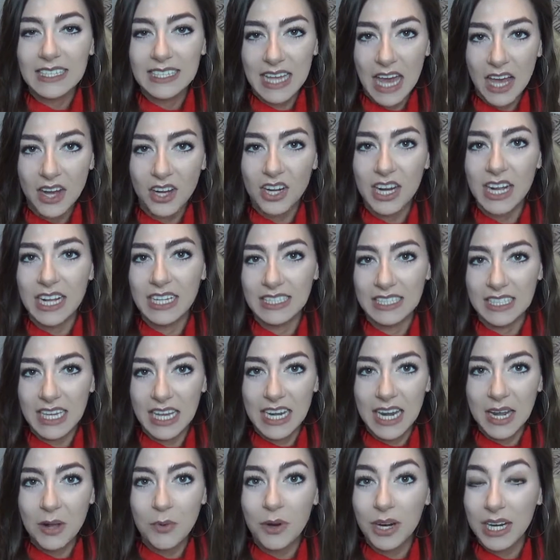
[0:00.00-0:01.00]
Saturday, and
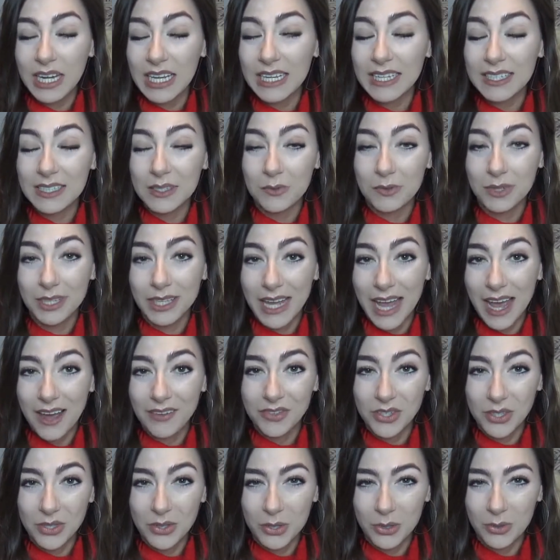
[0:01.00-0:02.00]
Sunday where he doesn't really
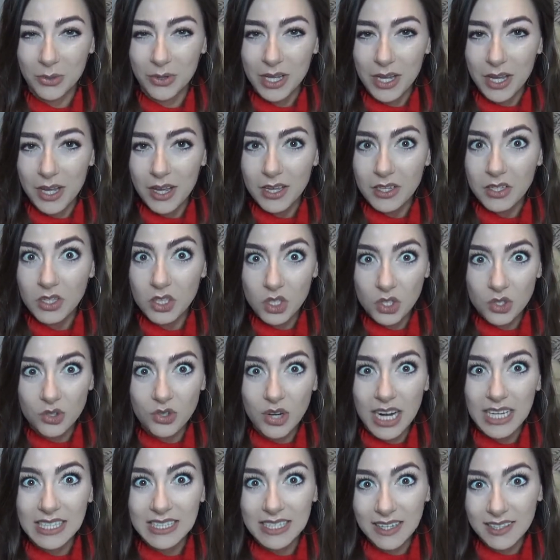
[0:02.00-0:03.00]
have to
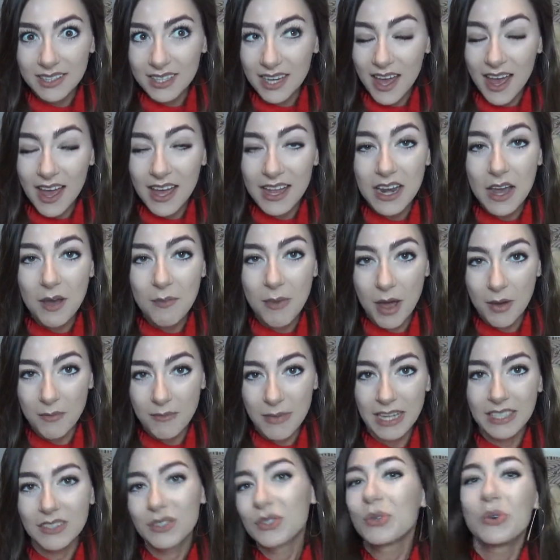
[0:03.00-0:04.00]
stress a ton about
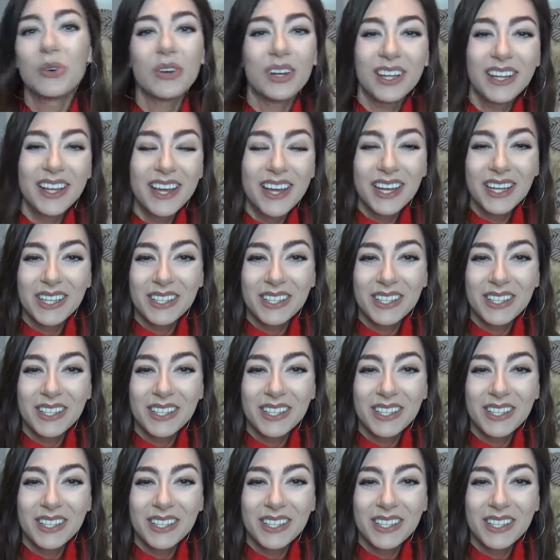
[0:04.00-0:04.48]
med school.